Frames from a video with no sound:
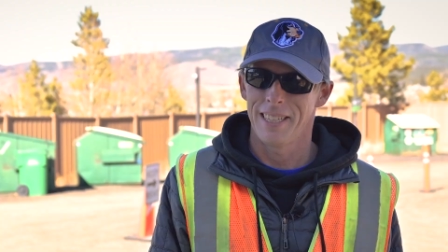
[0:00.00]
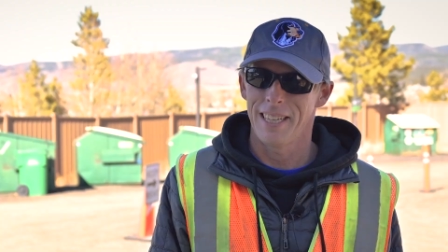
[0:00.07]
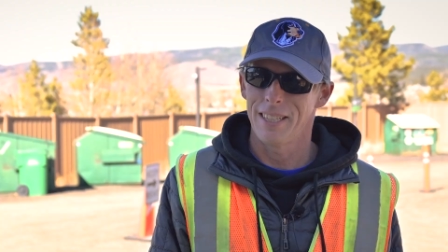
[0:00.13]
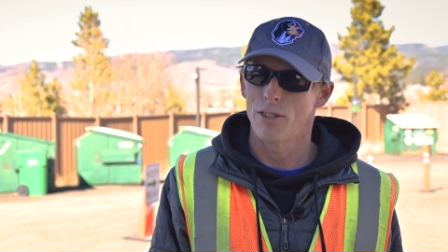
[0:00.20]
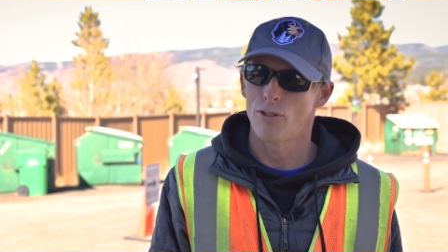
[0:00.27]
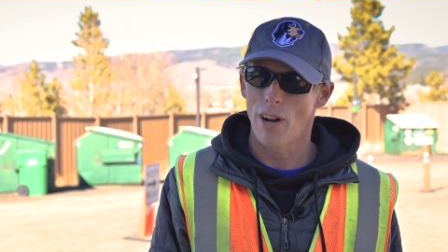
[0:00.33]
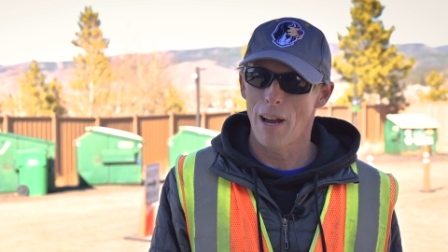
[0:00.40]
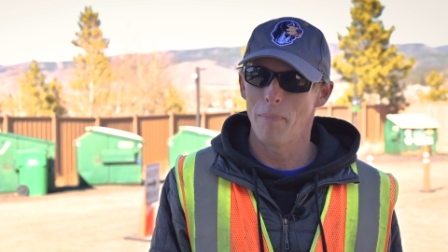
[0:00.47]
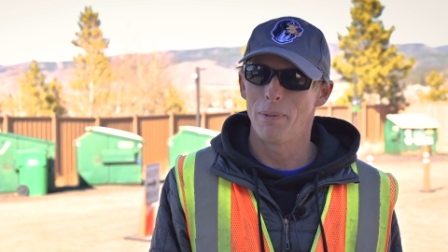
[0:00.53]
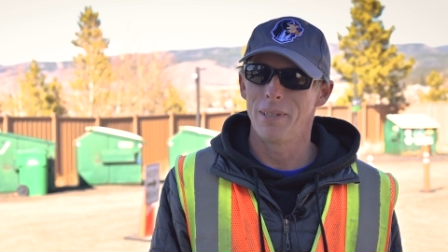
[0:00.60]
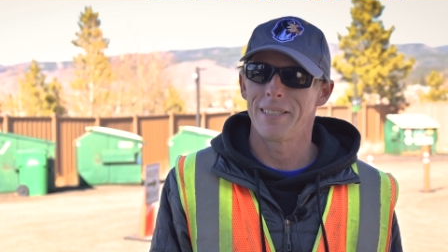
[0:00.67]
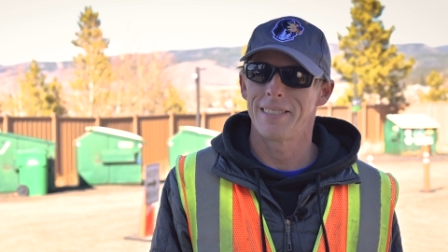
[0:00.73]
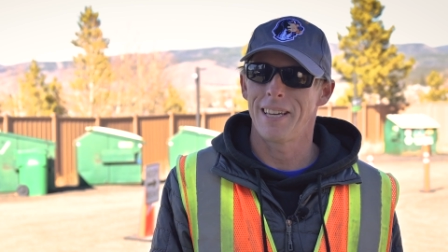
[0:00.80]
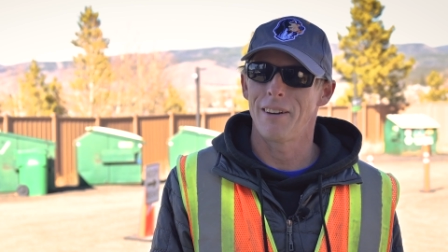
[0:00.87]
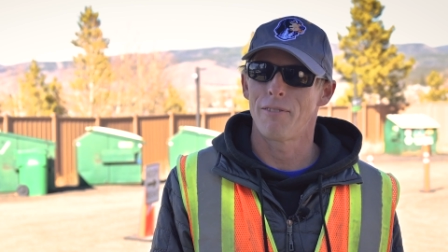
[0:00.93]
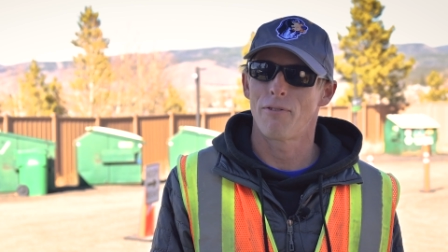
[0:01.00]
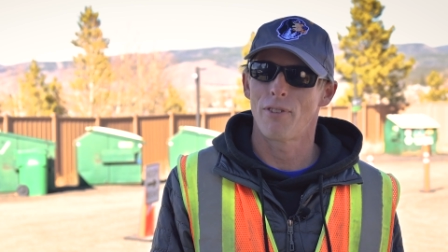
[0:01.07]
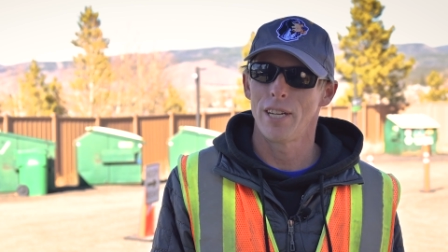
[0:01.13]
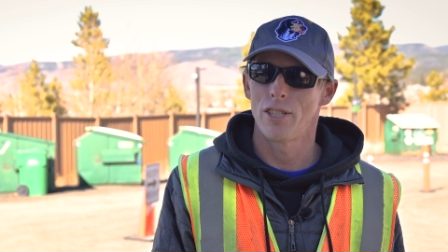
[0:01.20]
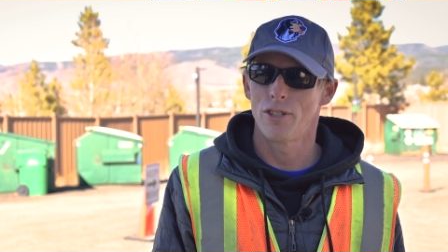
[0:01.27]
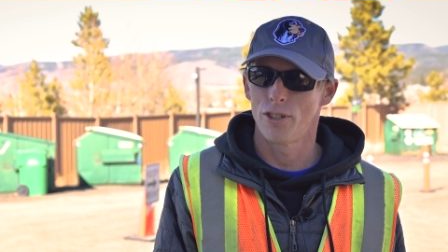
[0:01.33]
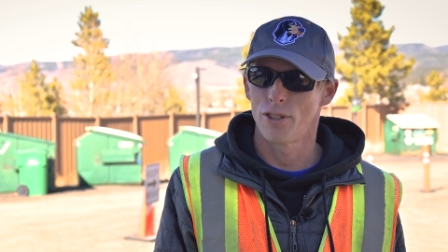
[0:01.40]
Yeah, The Drop is uh,
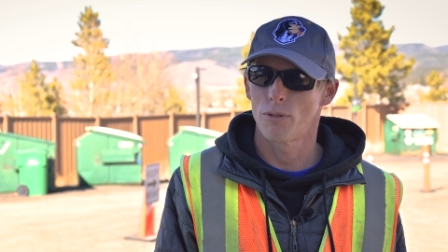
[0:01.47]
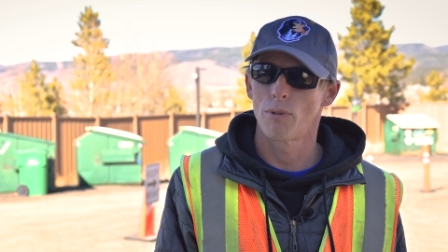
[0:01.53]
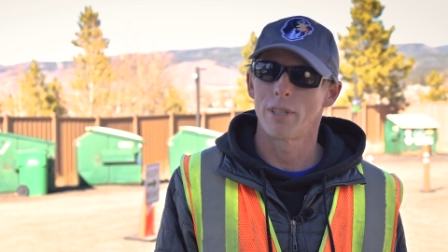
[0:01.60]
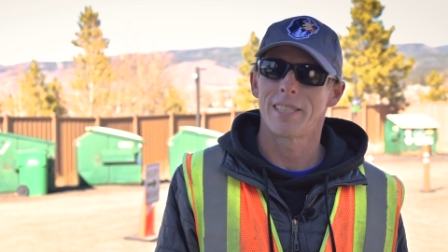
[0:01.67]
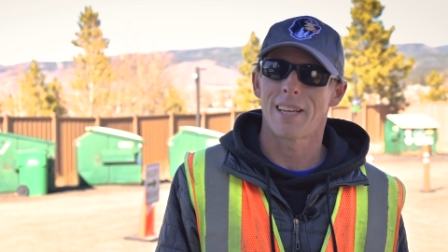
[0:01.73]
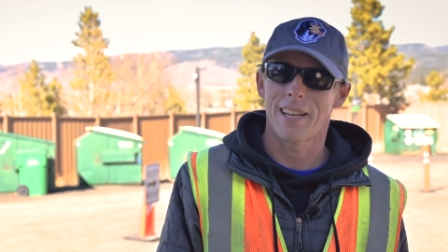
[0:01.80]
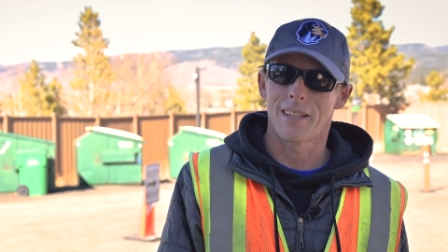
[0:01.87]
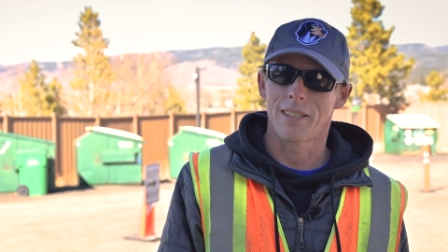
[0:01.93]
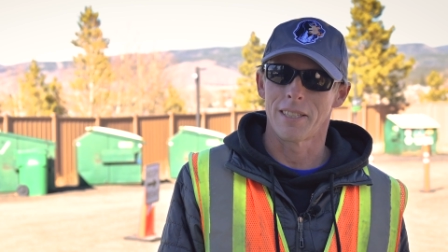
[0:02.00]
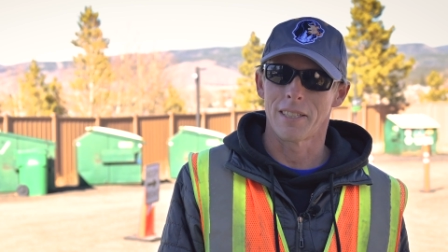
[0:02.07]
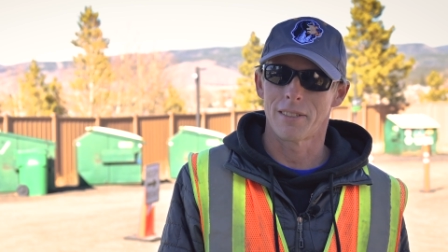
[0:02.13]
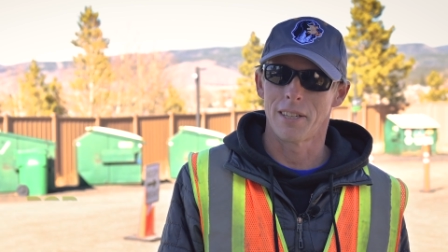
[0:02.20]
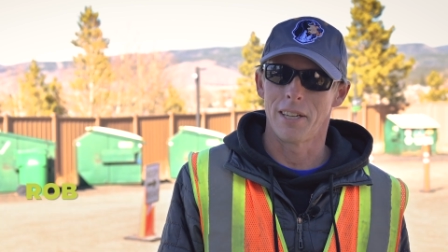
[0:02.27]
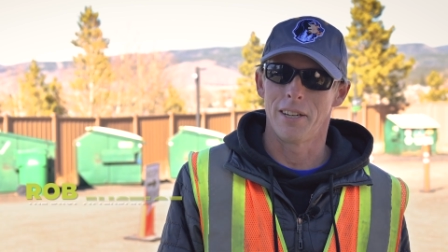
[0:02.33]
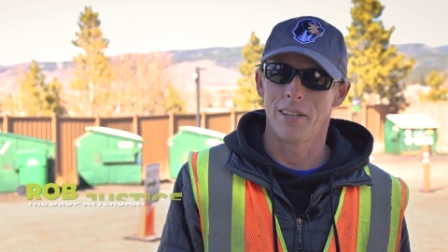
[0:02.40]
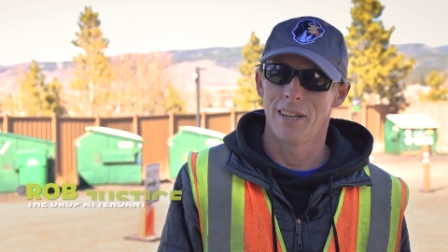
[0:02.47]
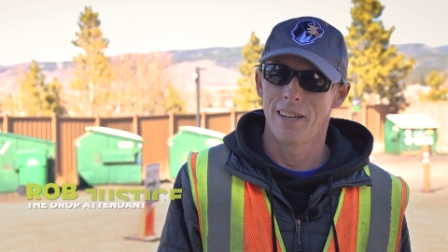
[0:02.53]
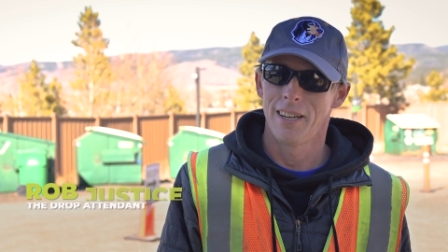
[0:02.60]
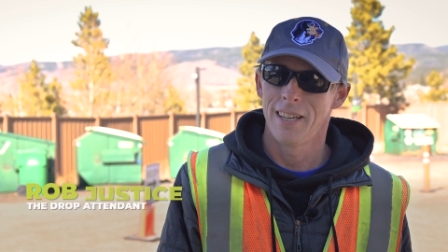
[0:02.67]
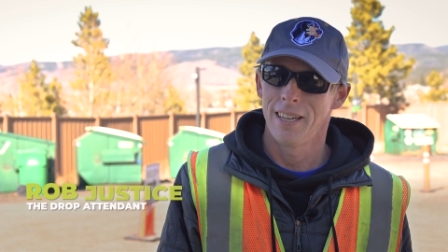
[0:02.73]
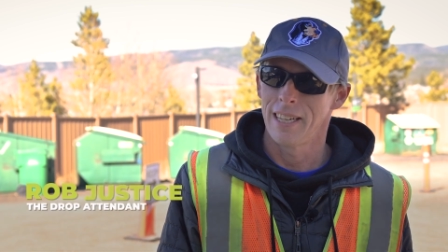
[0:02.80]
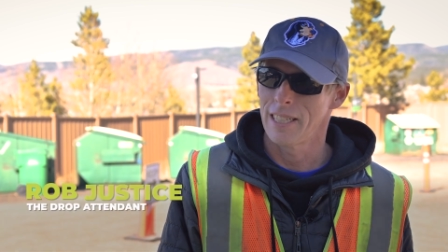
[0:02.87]
Fraser's recycling center.
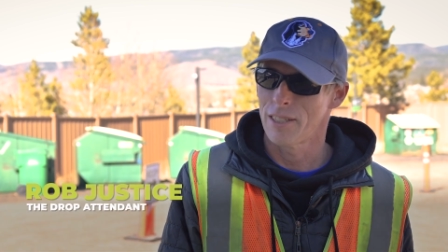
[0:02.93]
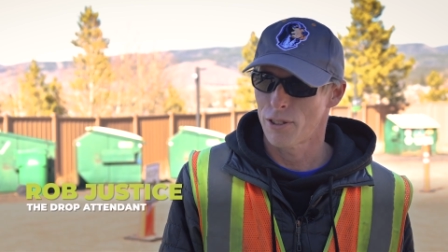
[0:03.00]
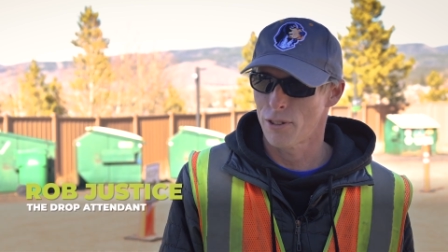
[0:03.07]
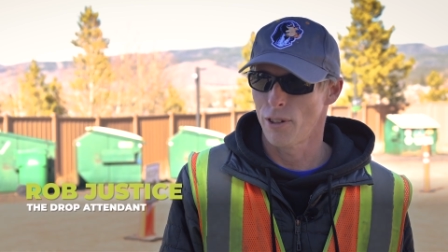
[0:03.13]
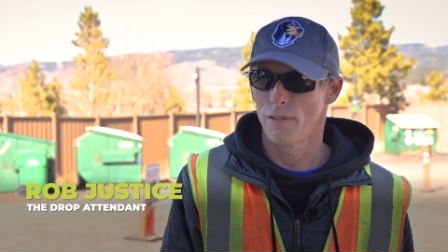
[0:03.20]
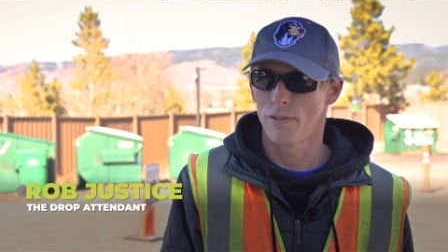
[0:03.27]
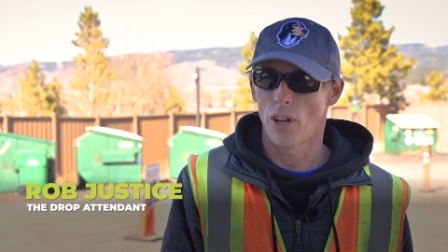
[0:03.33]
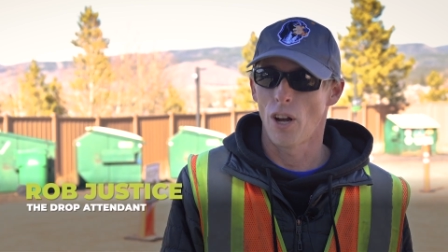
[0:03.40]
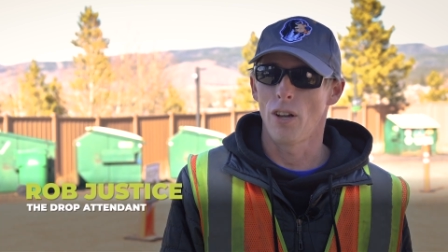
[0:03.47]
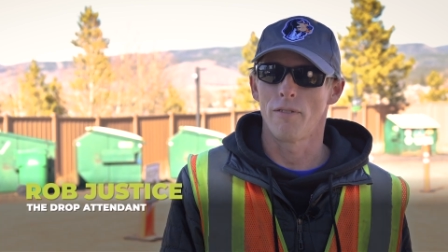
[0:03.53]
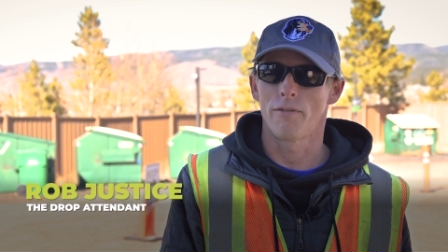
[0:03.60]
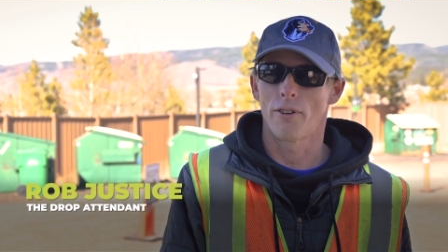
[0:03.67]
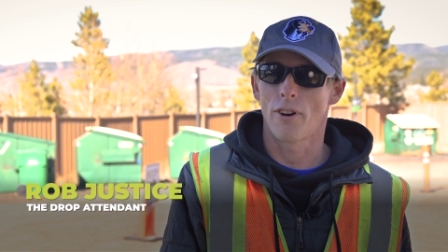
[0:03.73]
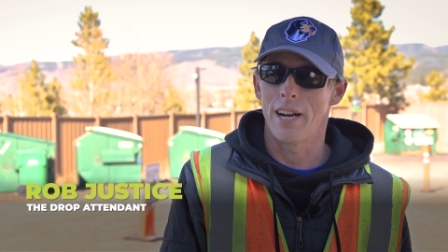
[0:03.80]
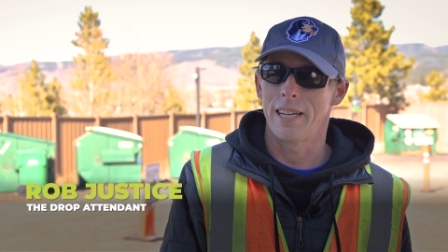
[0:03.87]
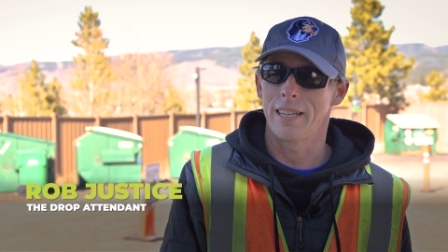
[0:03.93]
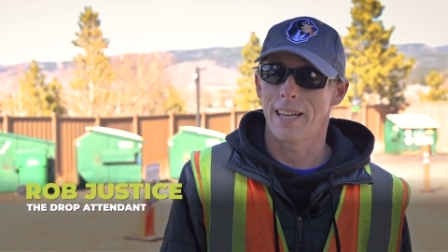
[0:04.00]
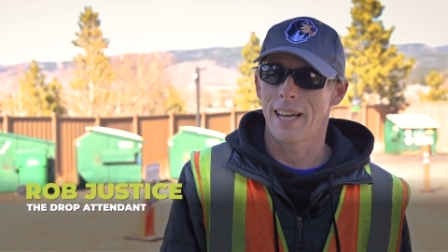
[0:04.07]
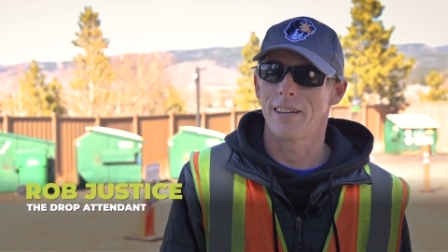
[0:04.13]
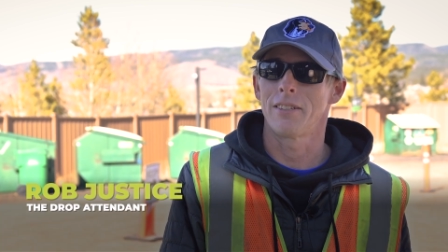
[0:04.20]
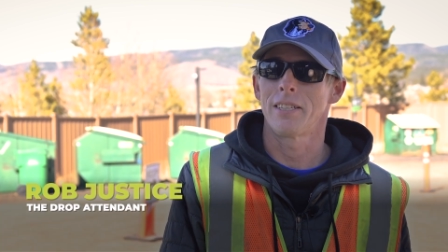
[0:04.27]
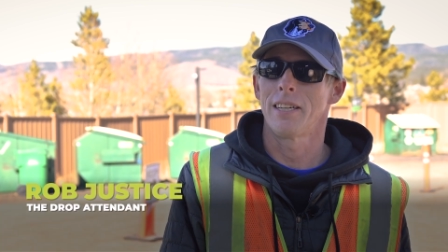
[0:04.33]
It serves all of Grand
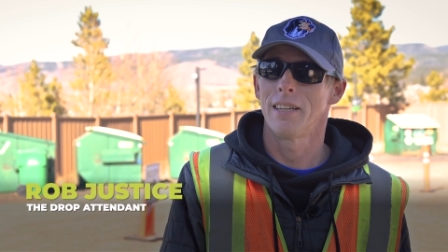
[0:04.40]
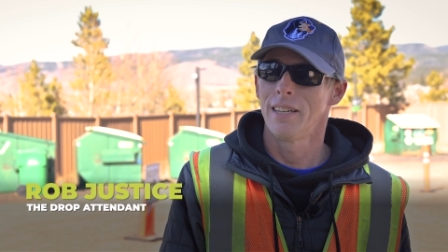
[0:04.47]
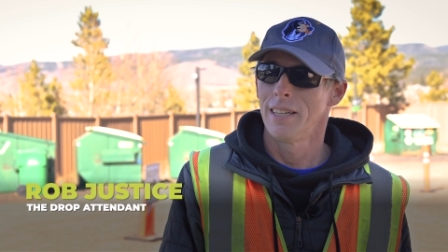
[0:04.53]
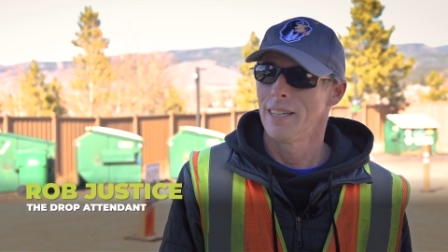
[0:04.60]
County.